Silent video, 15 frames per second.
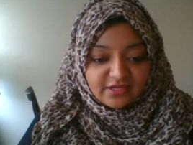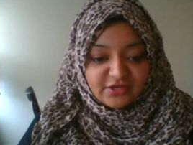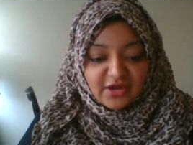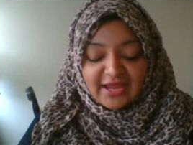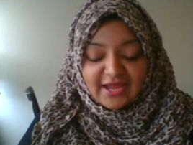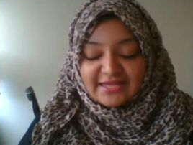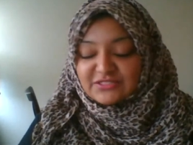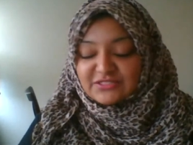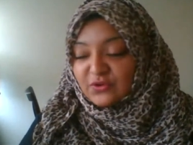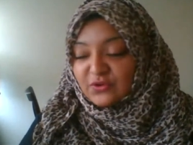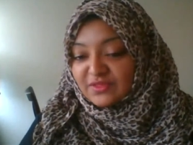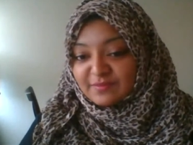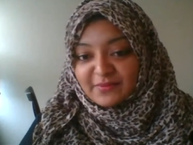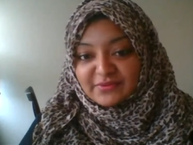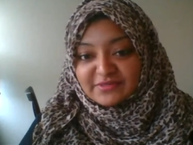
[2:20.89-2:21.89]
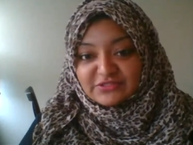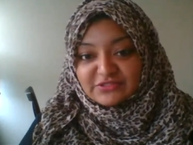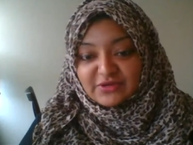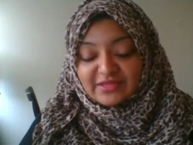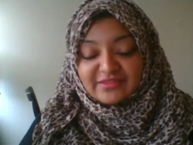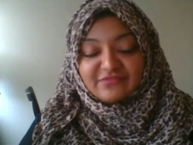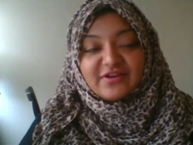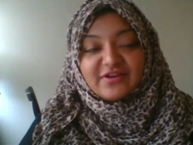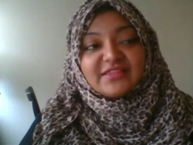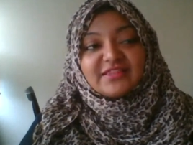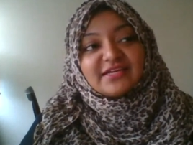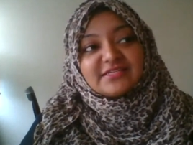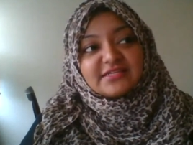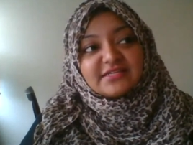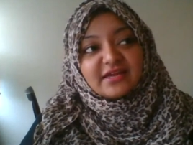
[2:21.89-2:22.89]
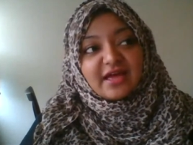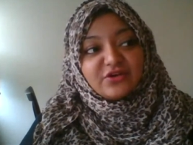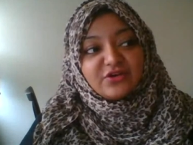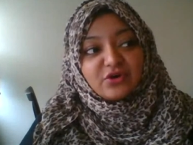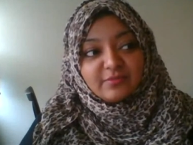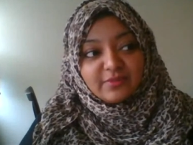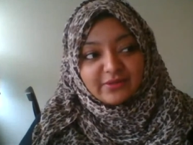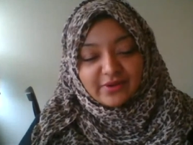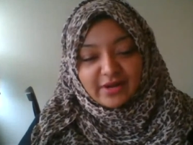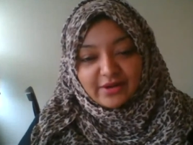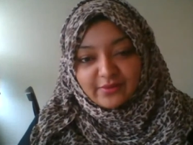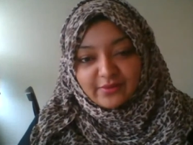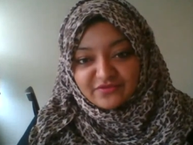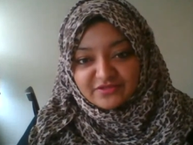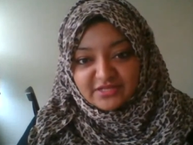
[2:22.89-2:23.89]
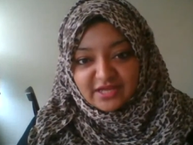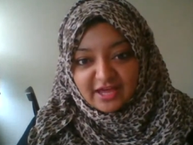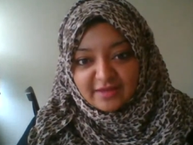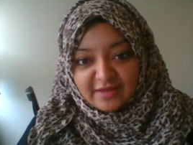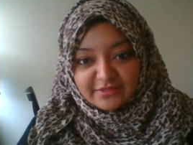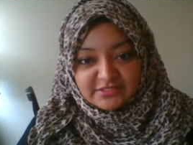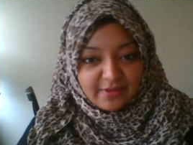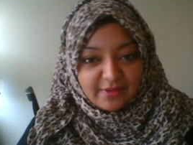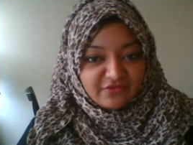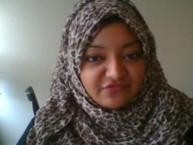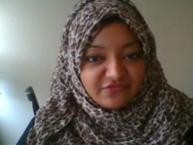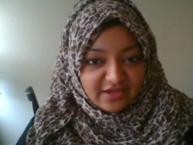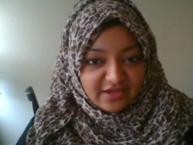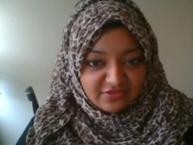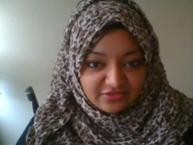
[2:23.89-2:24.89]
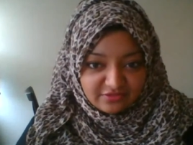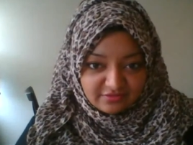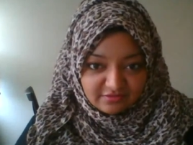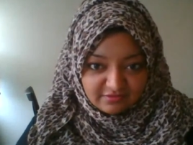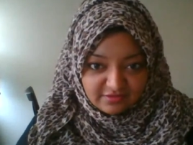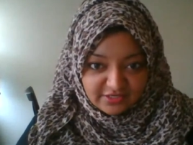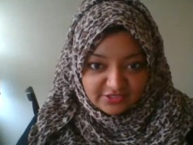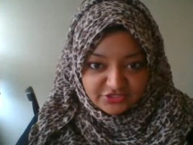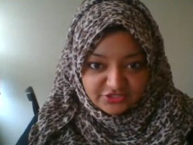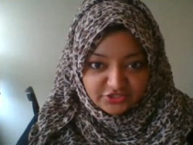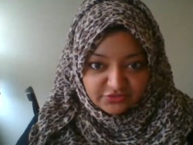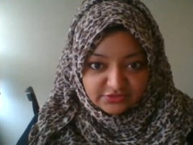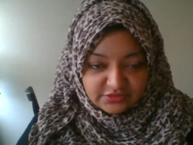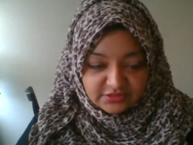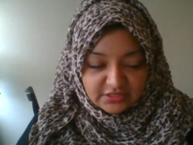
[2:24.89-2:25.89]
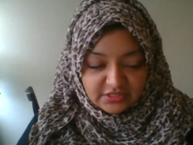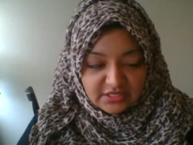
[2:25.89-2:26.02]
I had told them I would do, and the funny thing is, like, normally when I write for Time, it's about faith issues